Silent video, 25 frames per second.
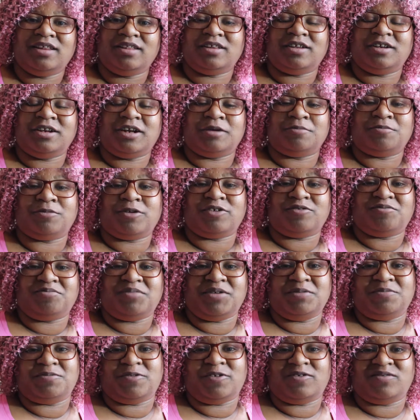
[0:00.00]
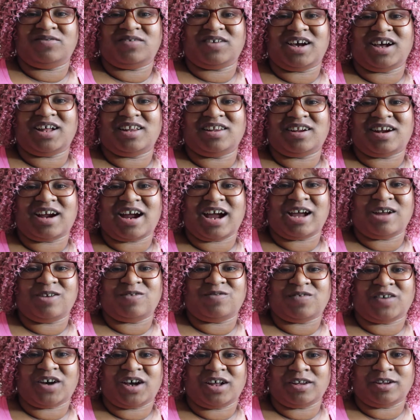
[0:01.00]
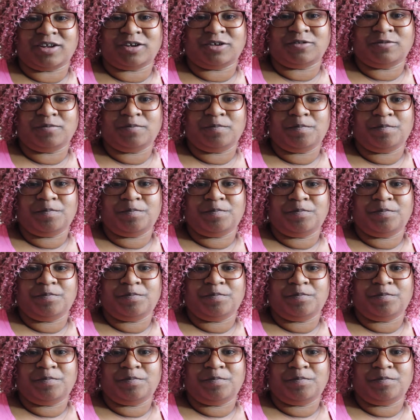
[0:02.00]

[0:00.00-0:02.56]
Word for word: the number of people of color I follow.